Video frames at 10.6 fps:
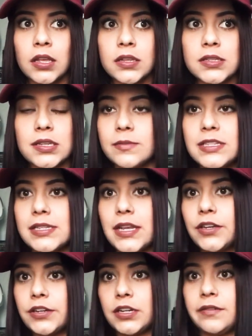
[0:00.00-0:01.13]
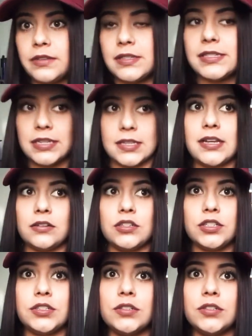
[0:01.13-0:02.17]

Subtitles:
Sometimes I couldn't even sit down